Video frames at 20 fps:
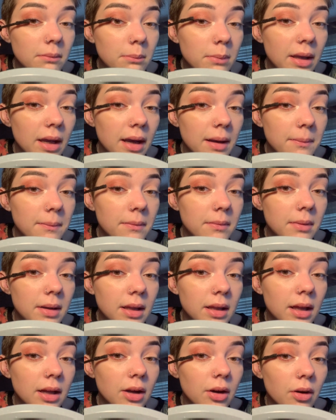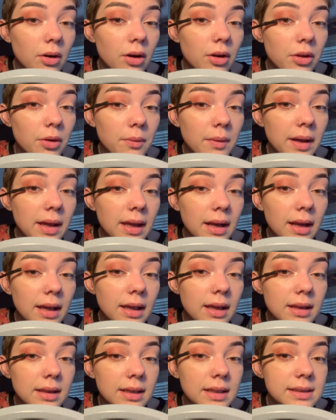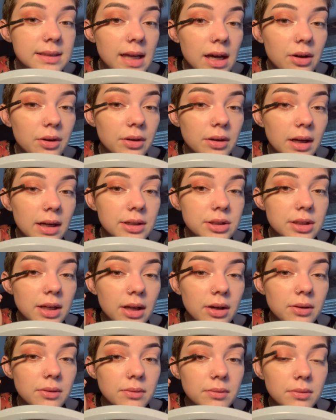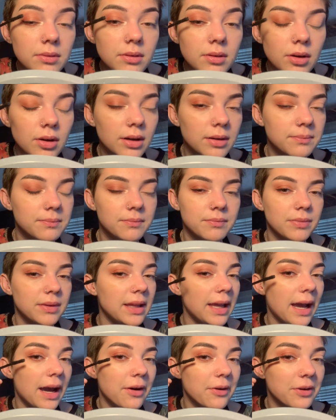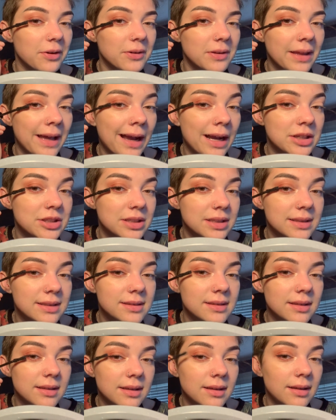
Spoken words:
Yeah, and I go all the way and I get these outer eyeshadow, or outer lashes.